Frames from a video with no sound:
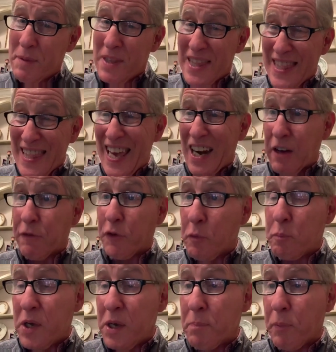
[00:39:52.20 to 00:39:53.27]
be there for
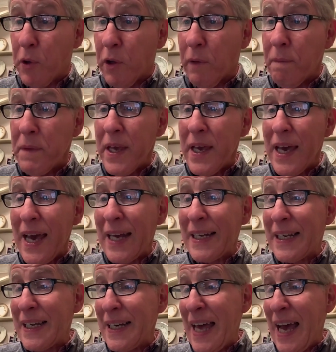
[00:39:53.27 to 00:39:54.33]
people and
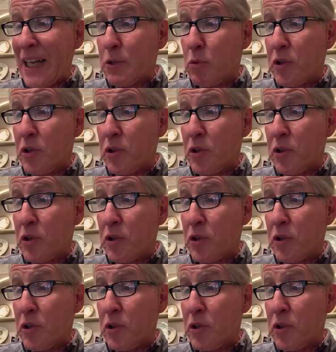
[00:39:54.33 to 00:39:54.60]
connect